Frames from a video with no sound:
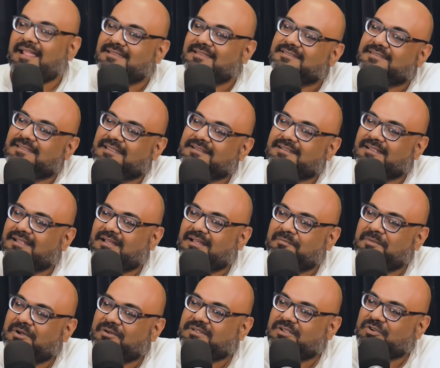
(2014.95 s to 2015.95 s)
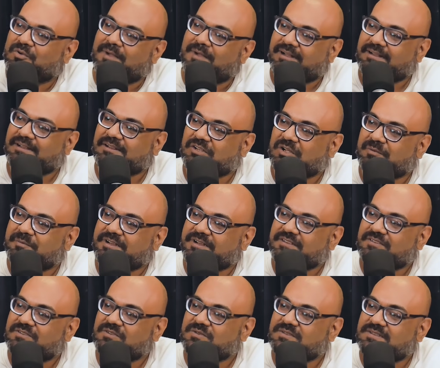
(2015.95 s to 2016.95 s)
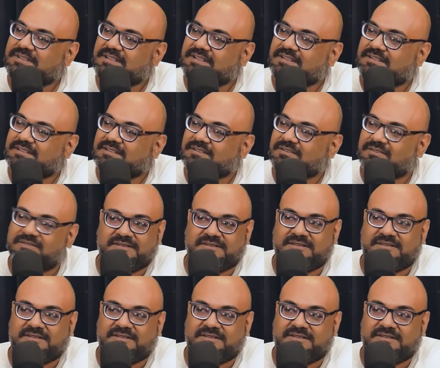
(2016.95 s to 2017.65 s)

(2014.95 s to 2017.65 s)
And this thing about the romantic comedies, do you think?